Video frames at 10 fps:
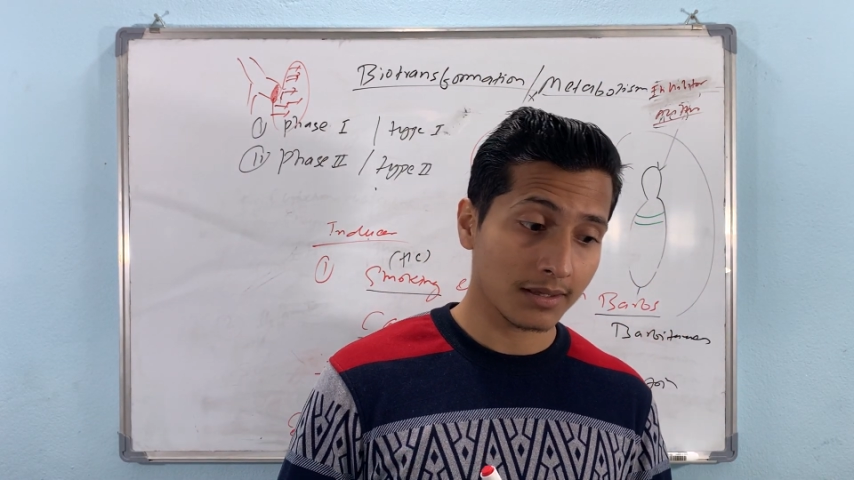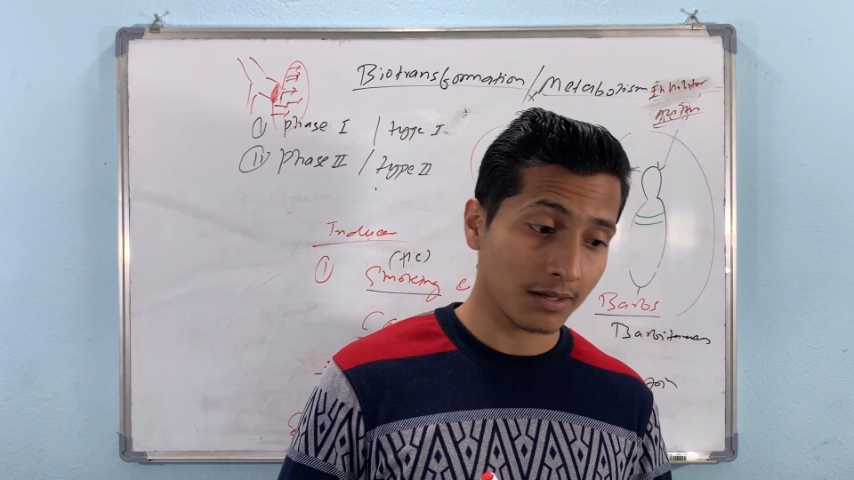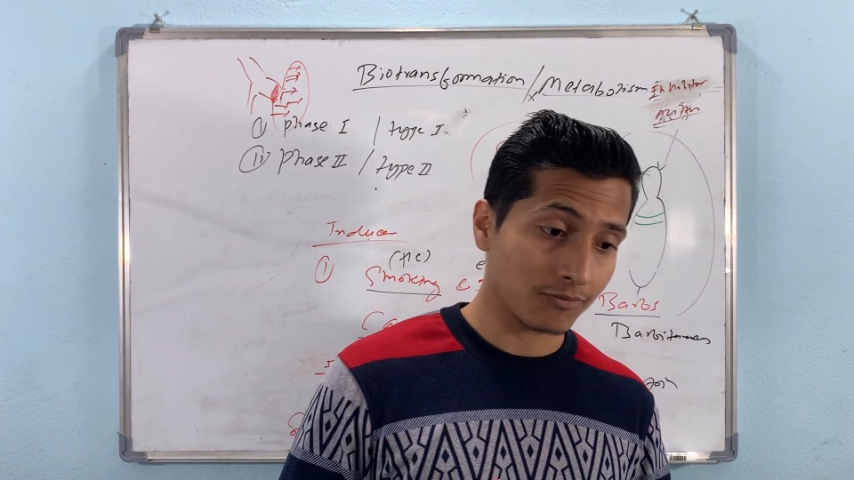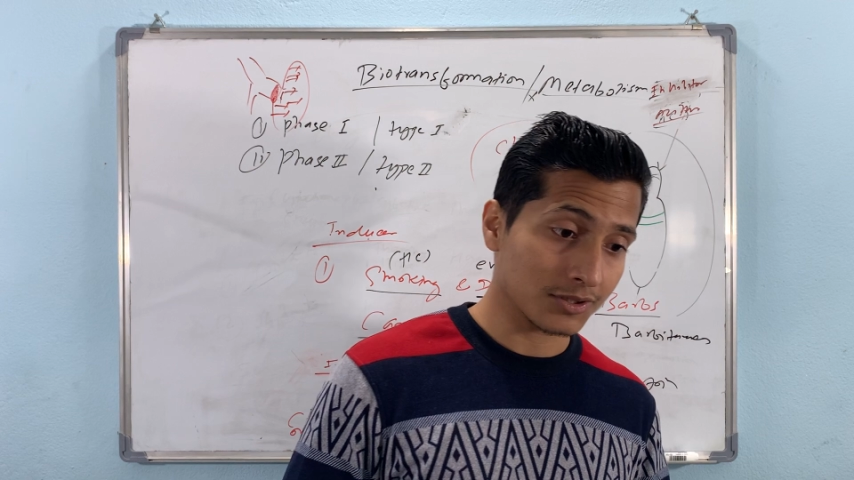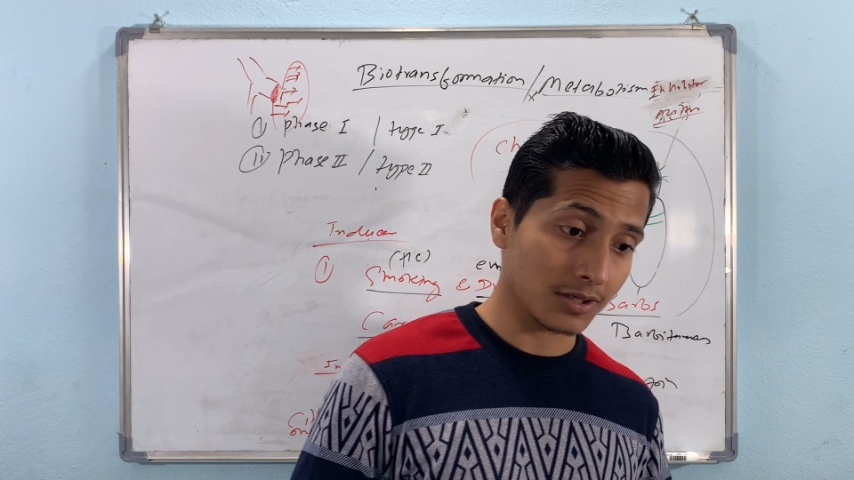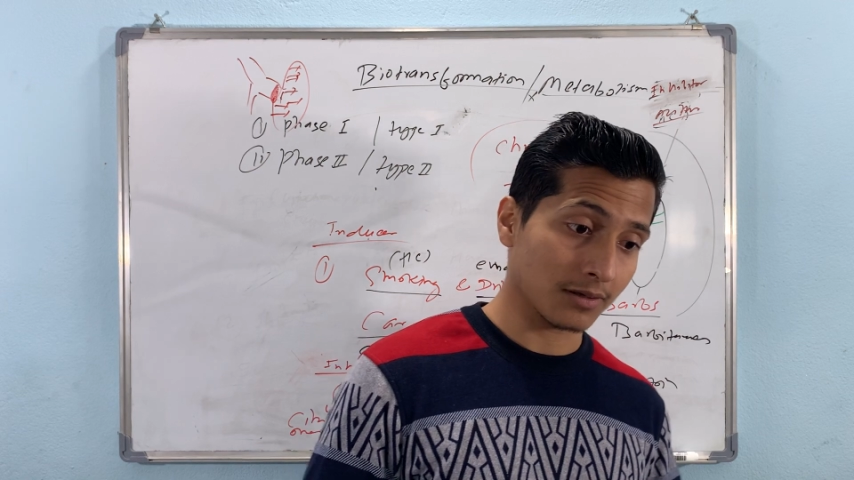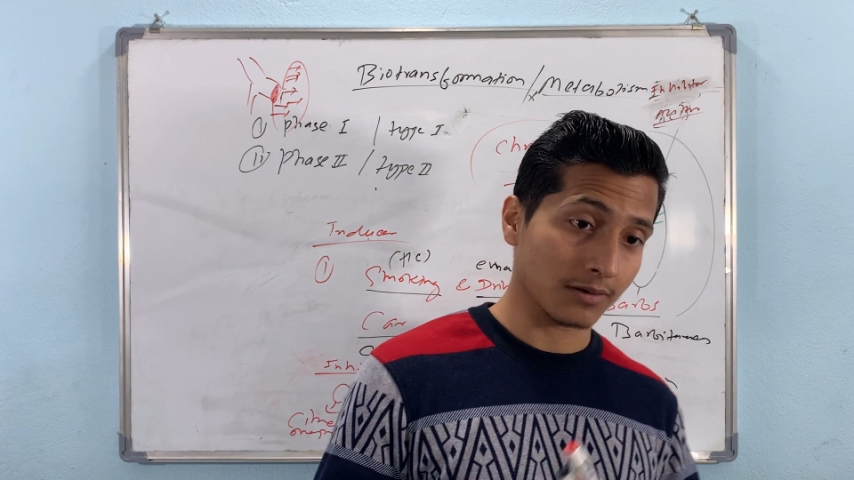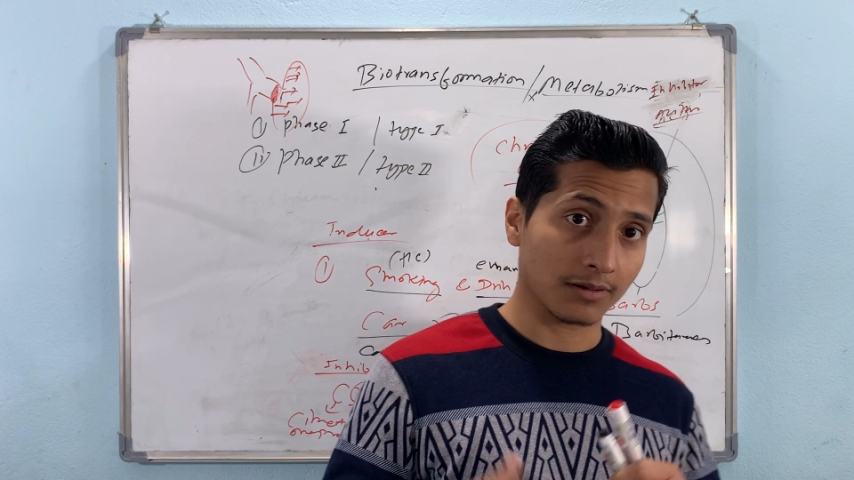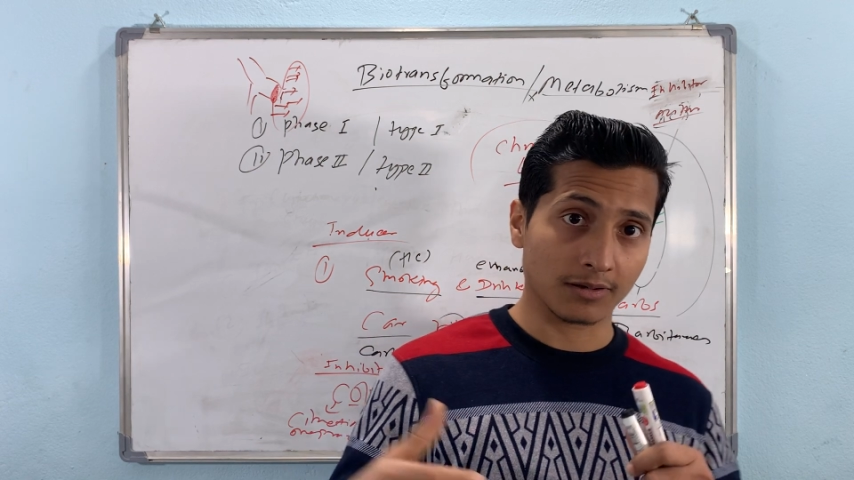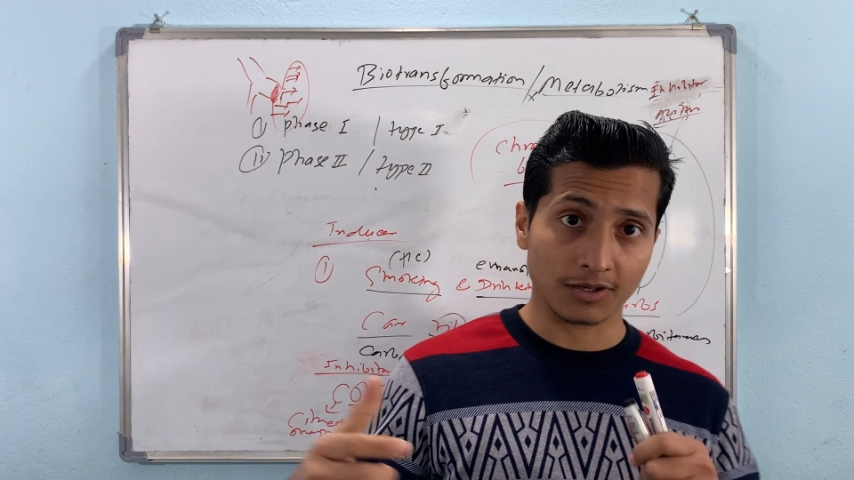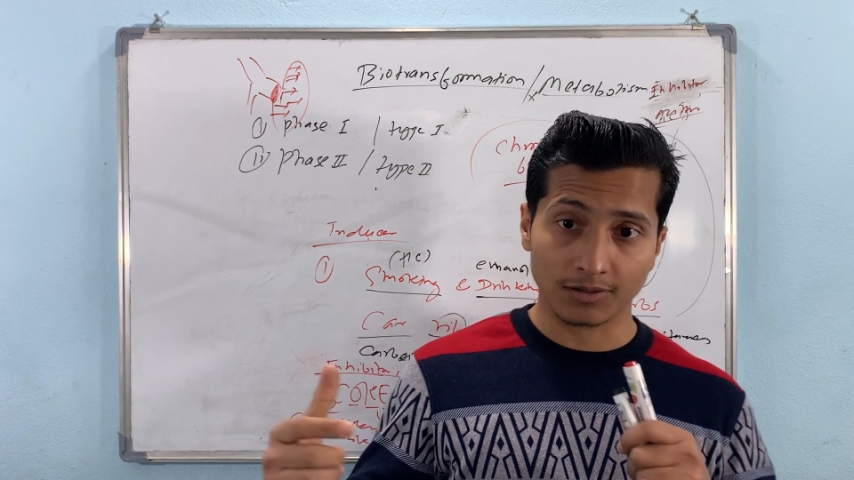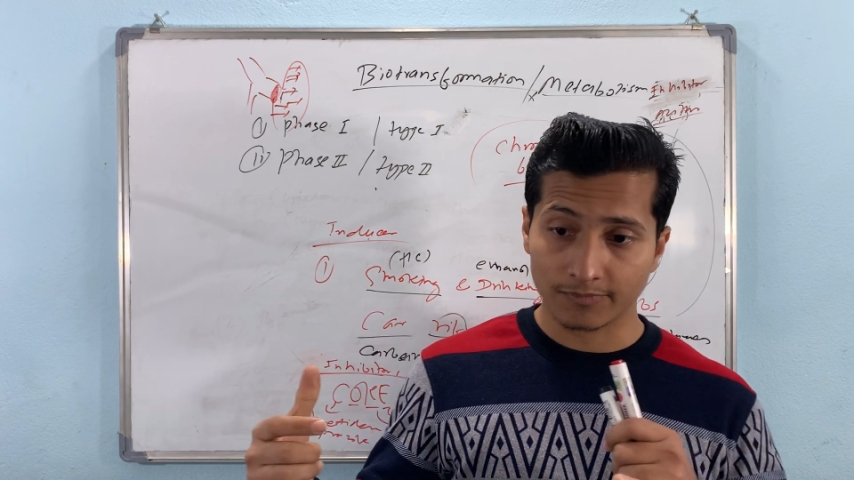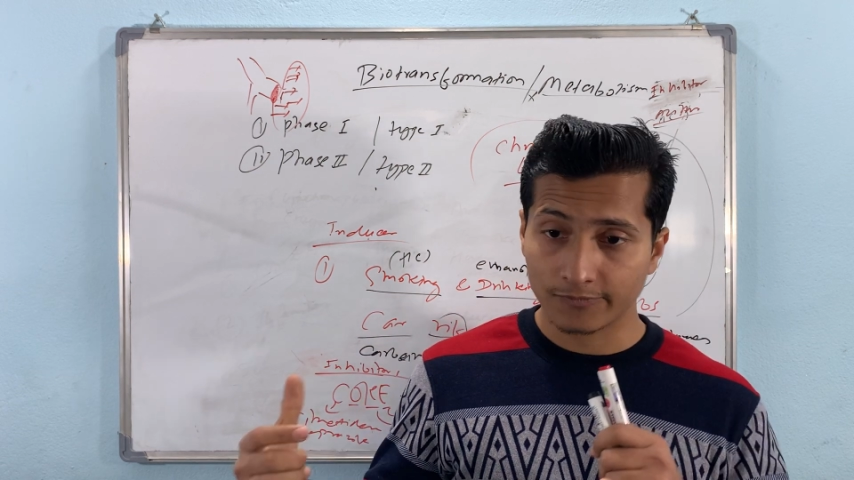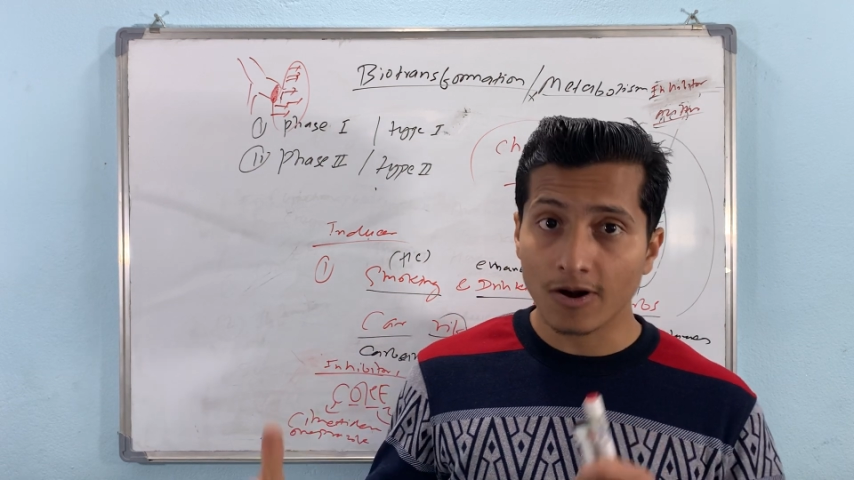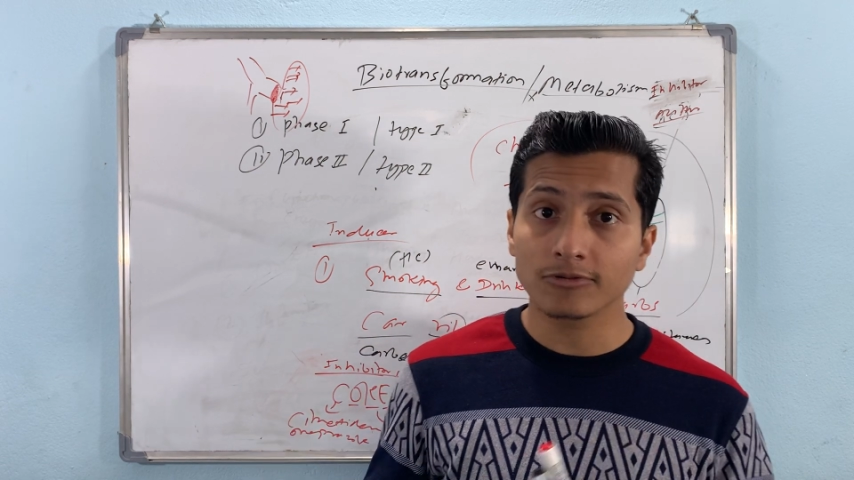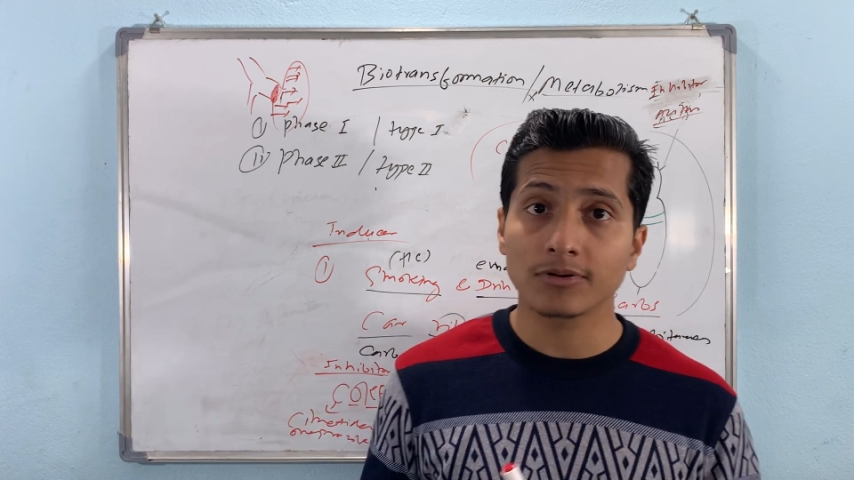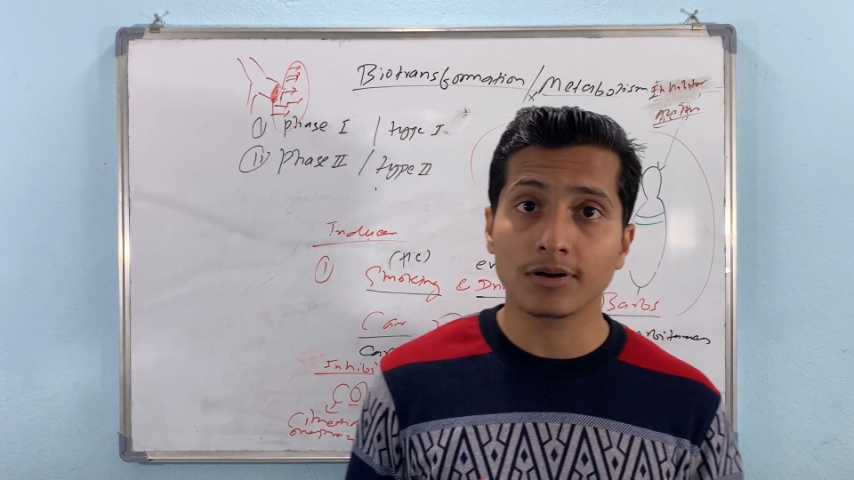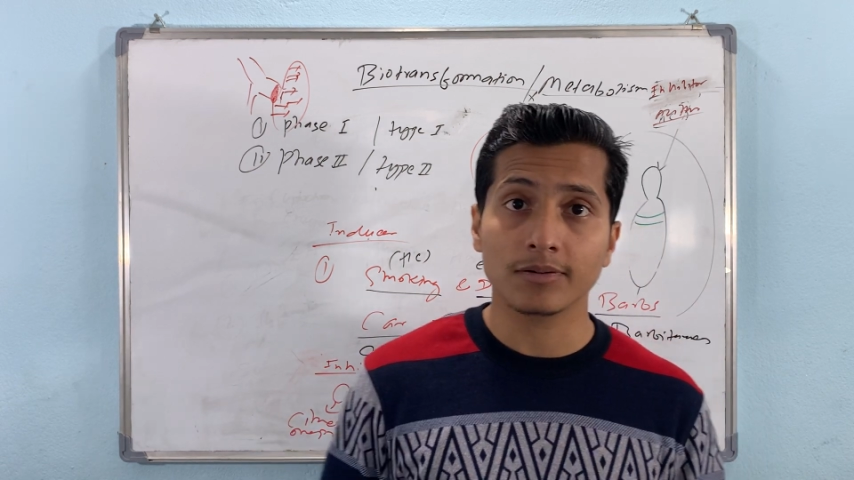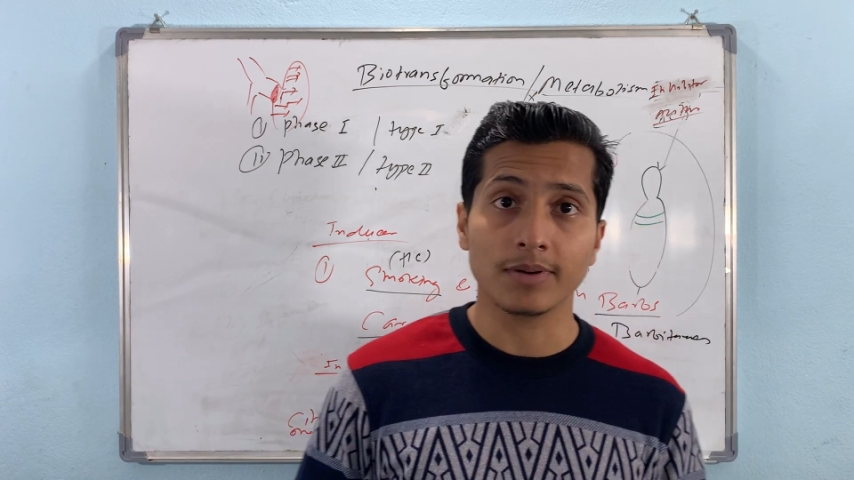that was in a follow-up,